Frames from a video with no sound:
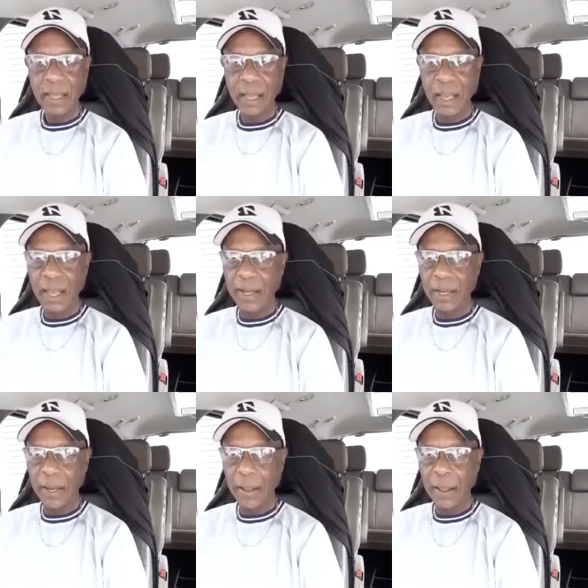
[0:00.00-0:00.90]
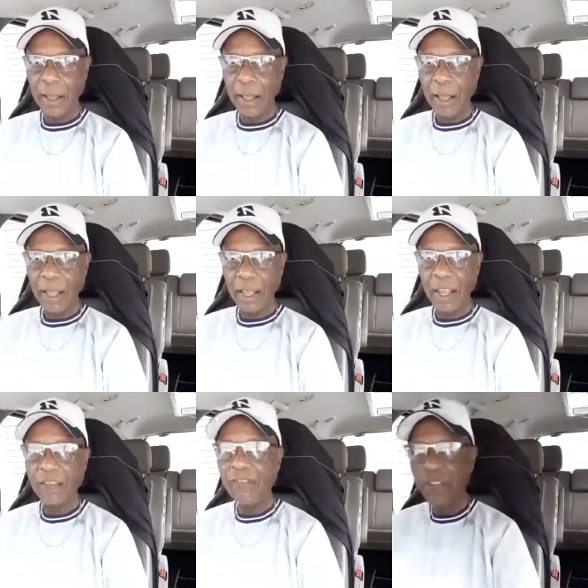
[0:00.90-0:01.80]
And
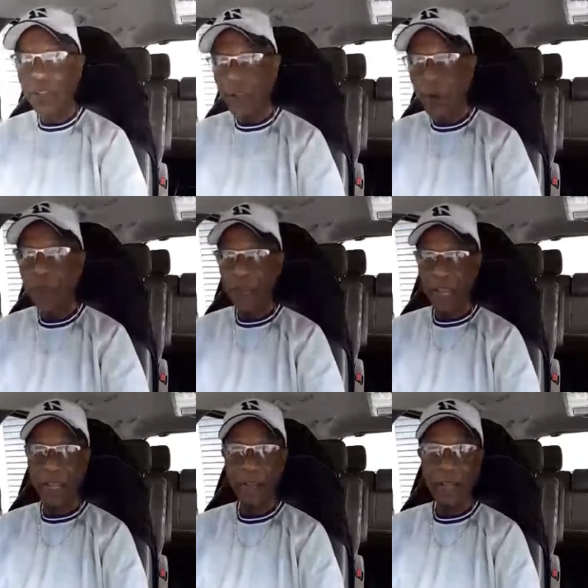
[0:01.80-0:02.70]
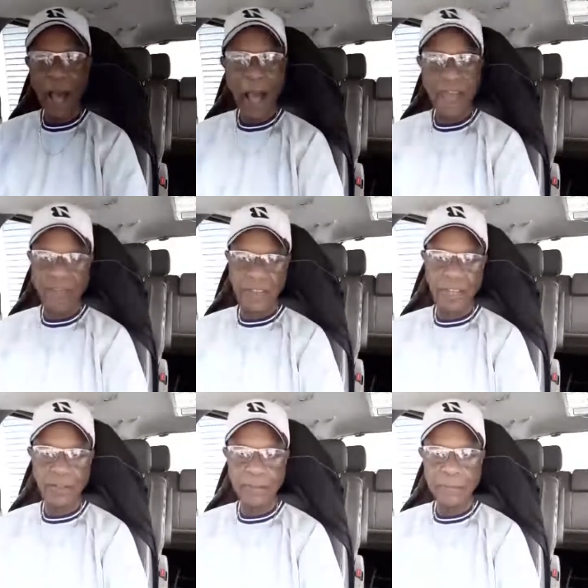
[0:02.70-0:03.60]
if you fail, I
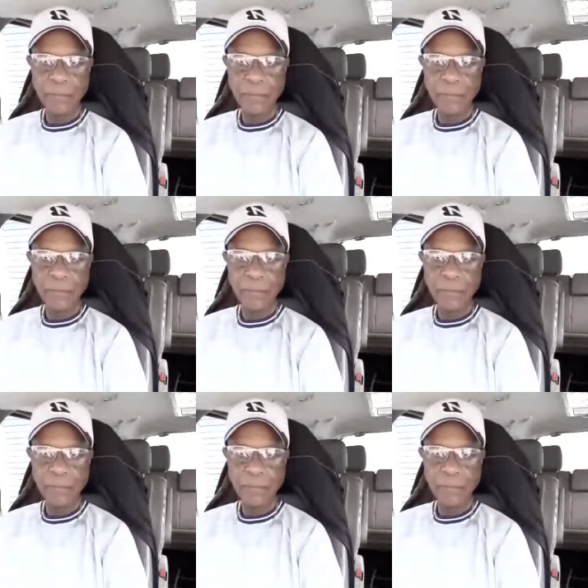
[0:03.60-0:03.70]
fail.